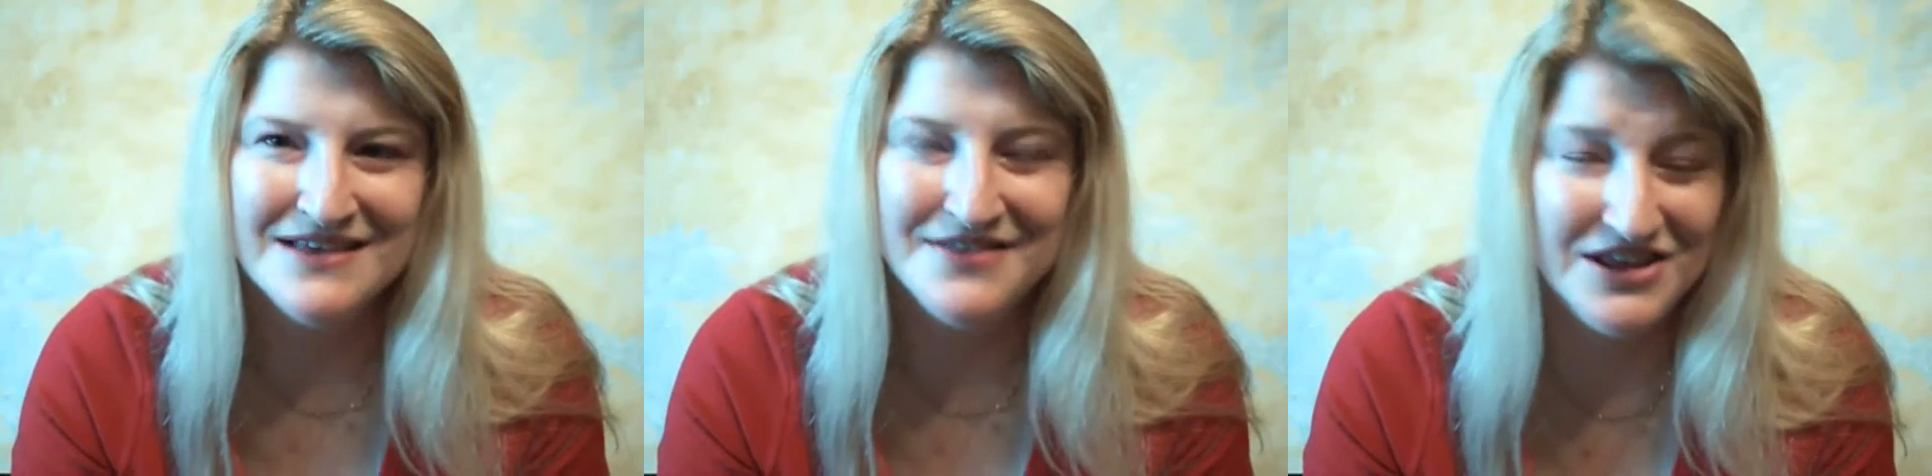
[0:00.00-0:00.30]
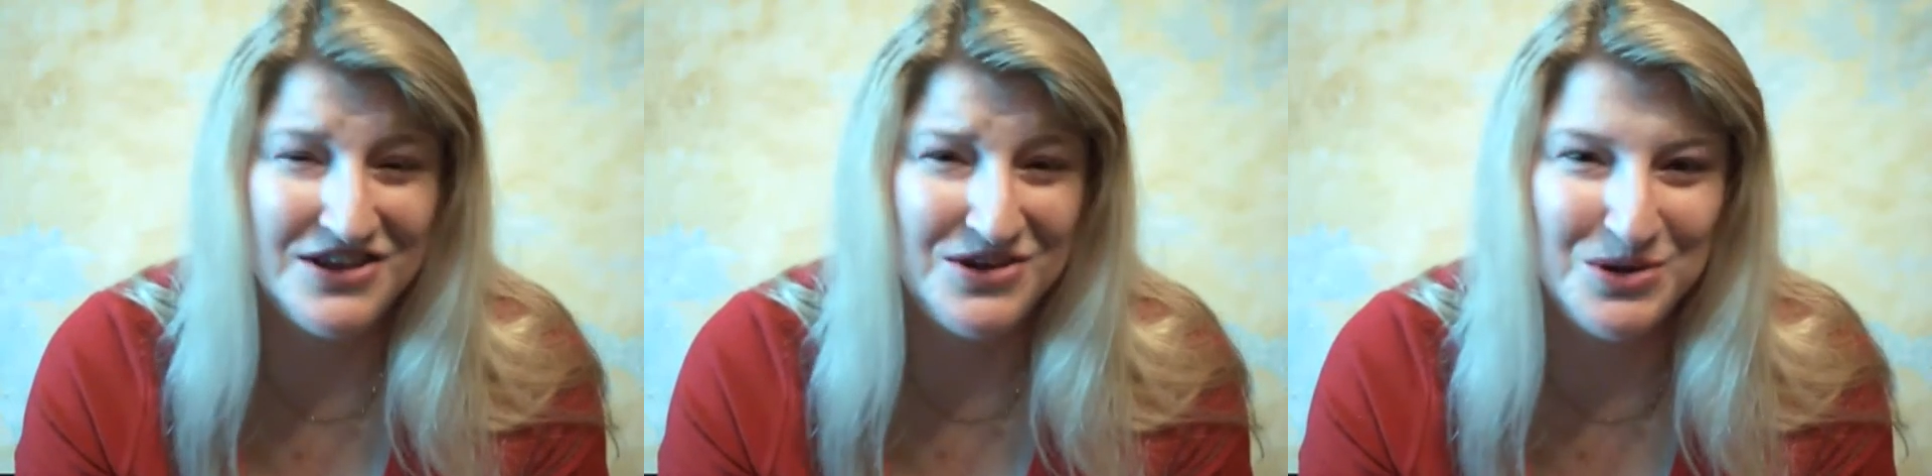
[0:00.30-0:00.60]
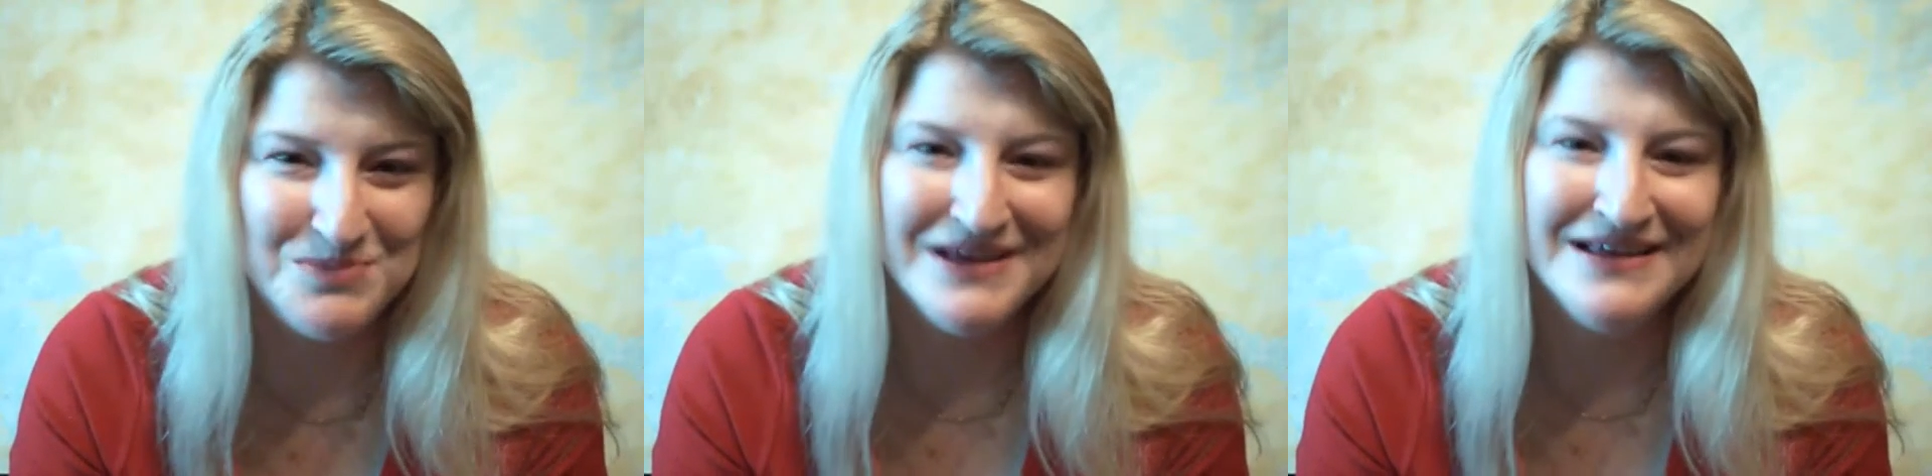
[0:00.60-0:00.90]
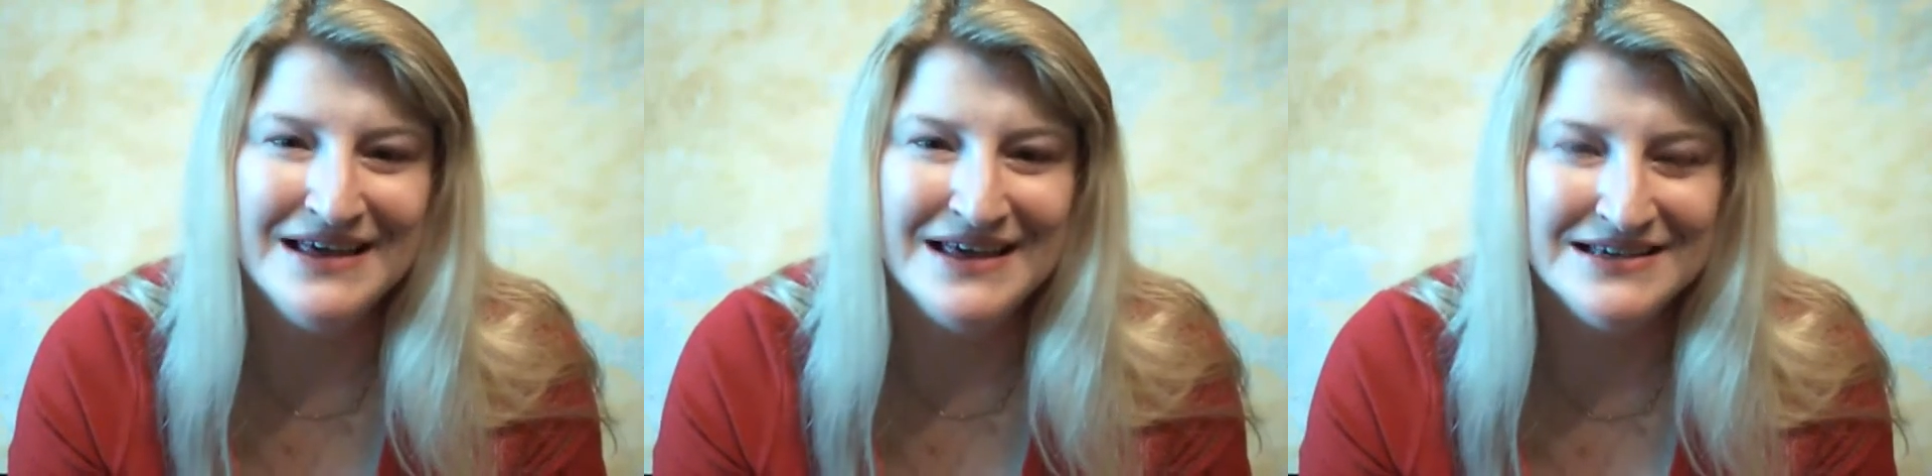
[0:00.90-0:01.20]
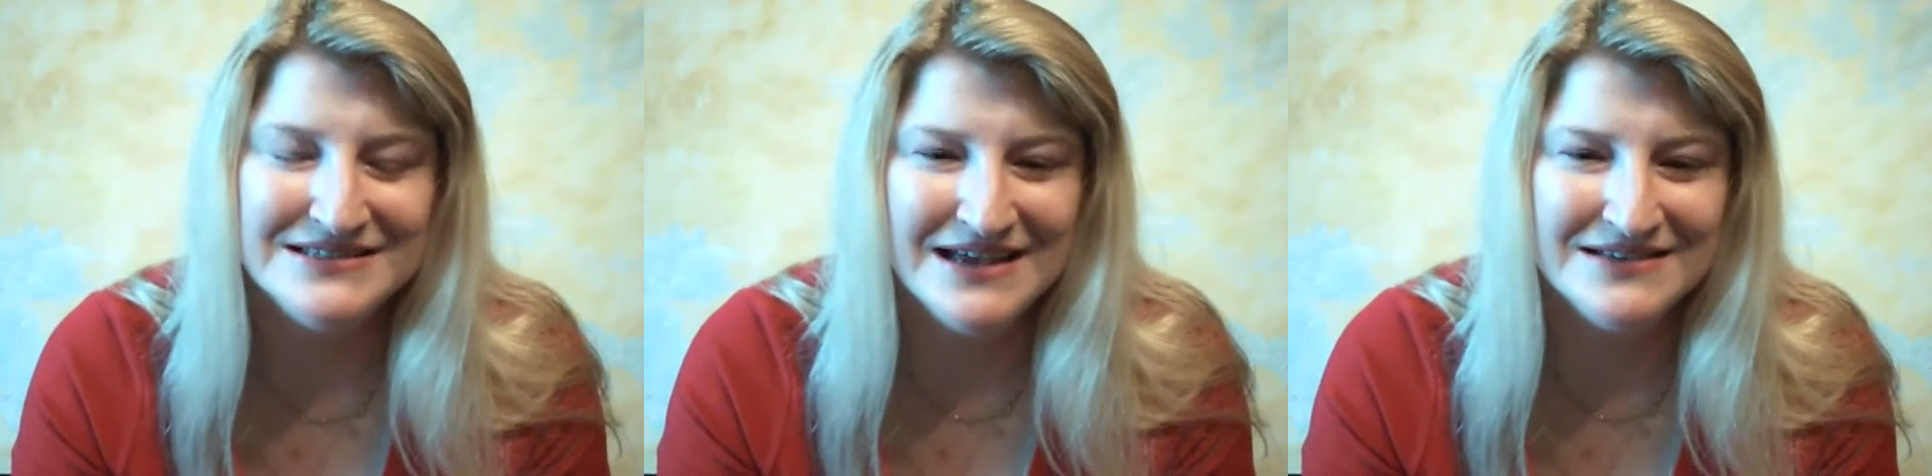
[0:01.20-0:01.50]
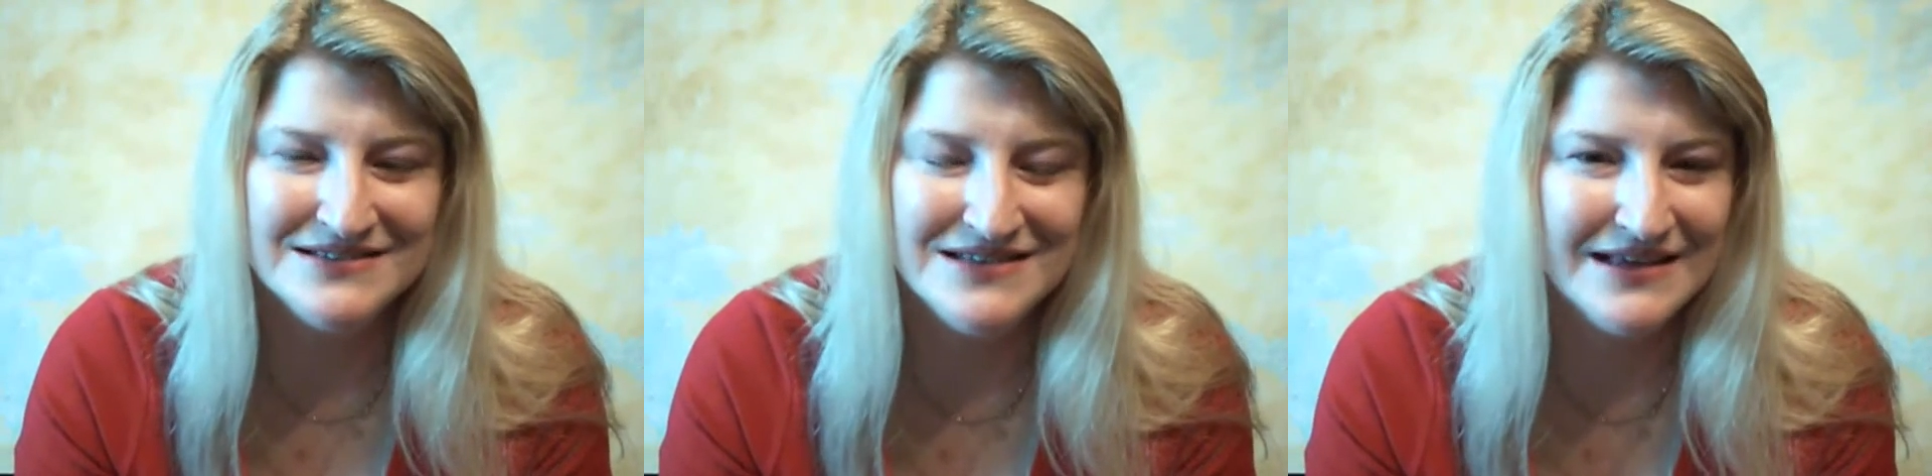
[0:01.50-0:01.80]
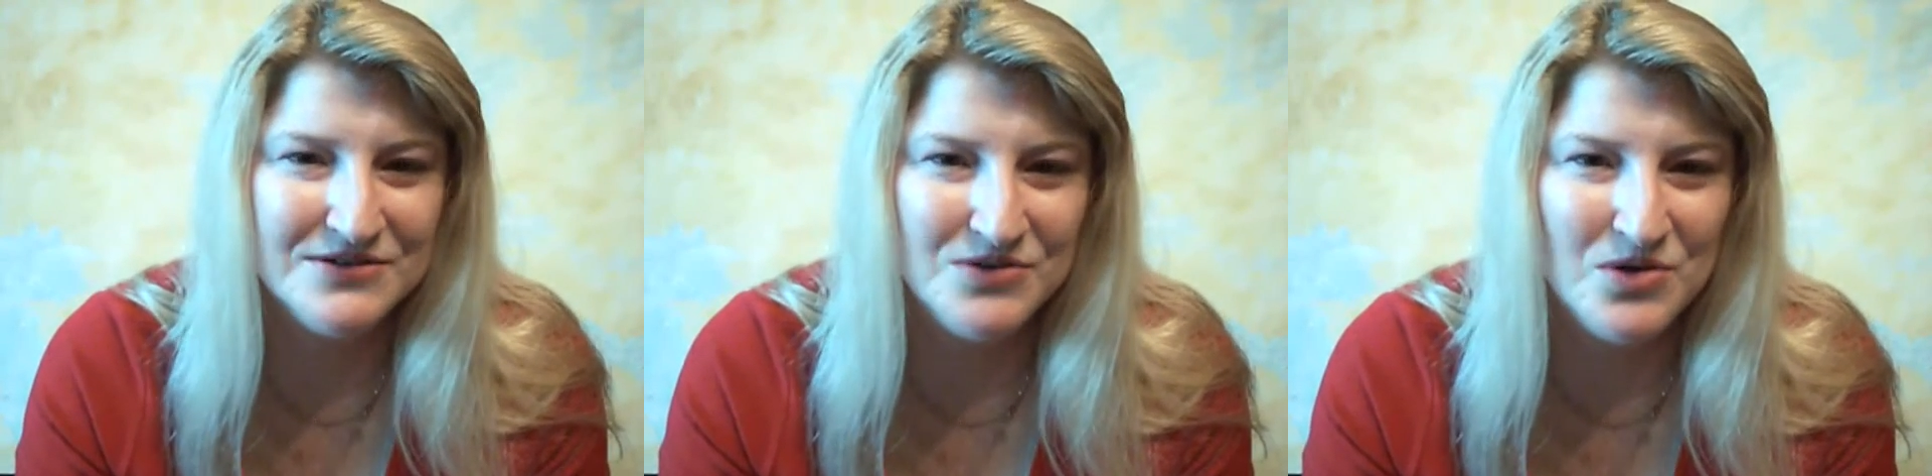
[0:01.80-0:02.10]
the humour, he sounds
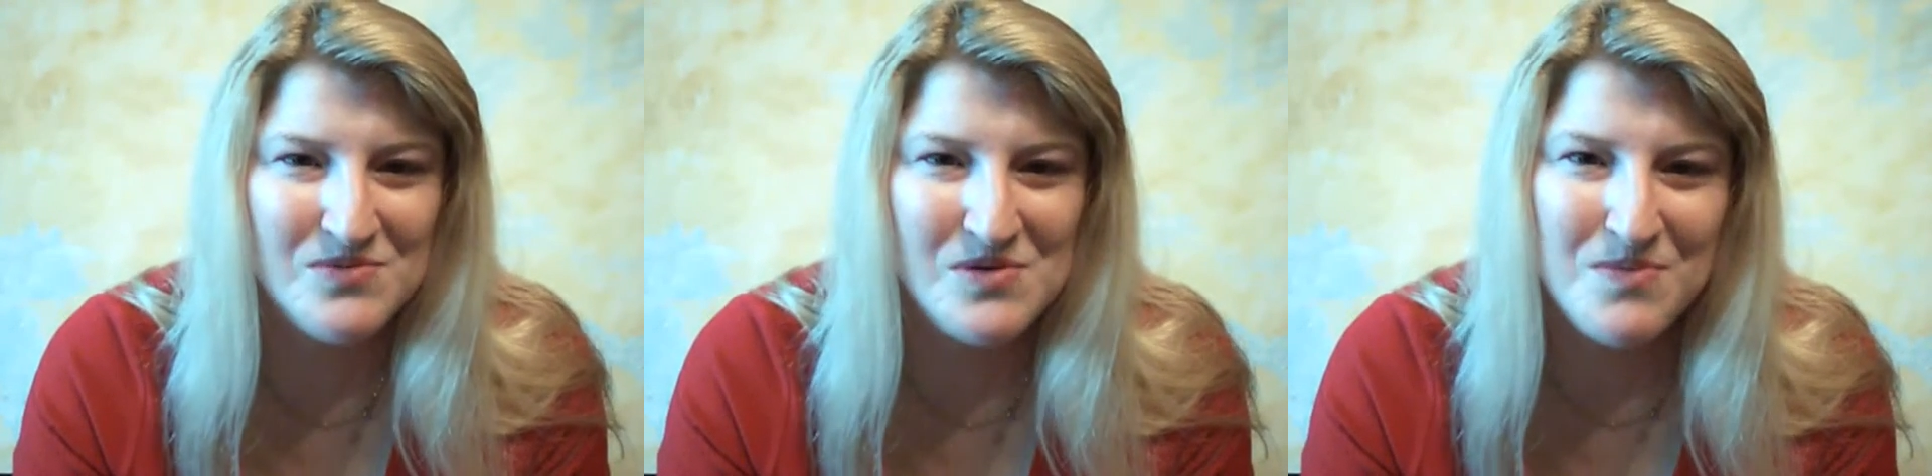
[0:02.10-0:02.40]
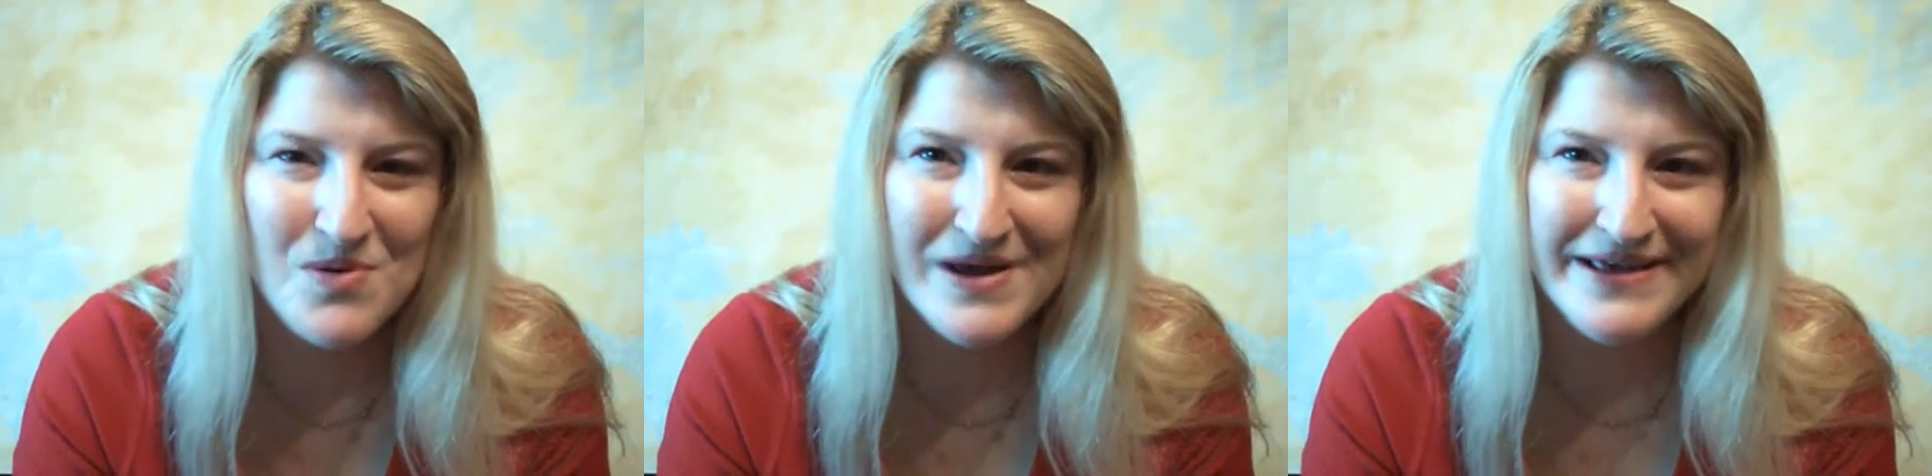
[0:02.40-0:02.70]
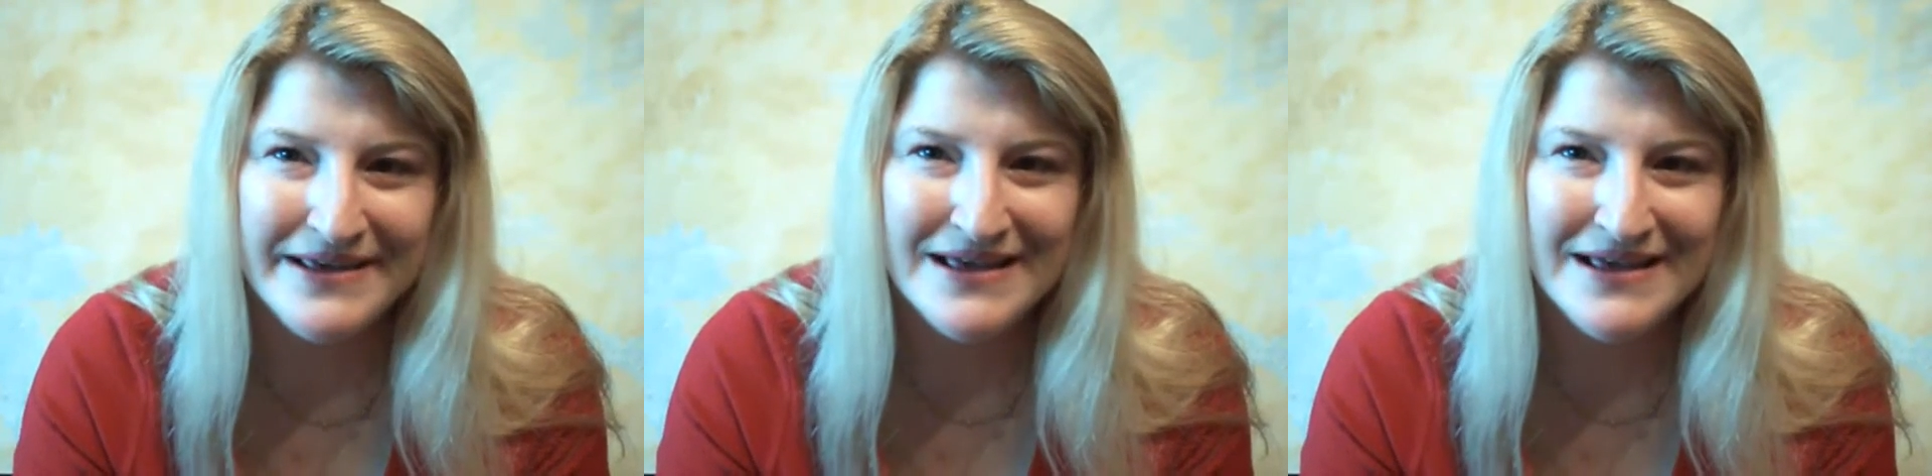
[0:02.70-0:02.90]
like a normal boy.